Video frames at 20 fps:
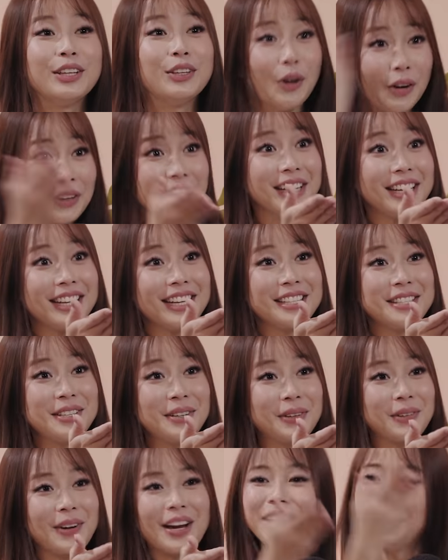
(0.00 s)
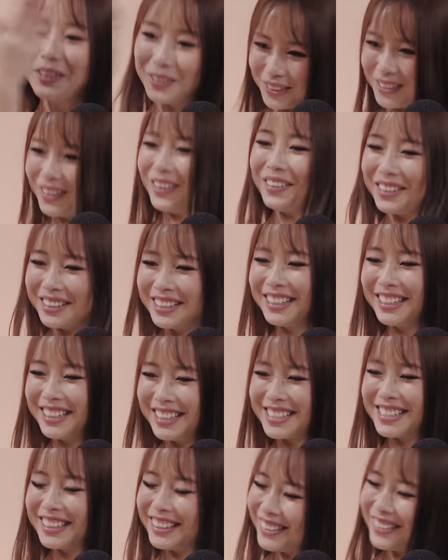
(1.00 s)
Your titties look great. No, your
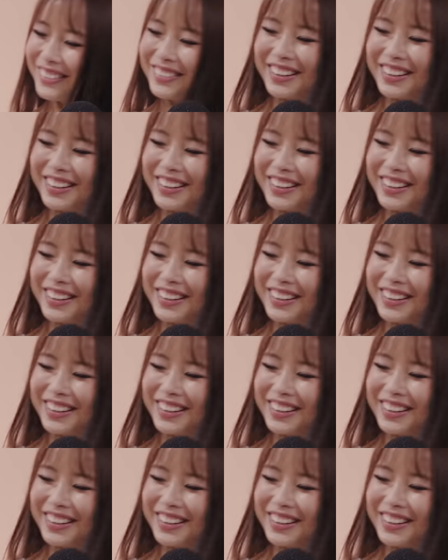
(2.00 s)
titties look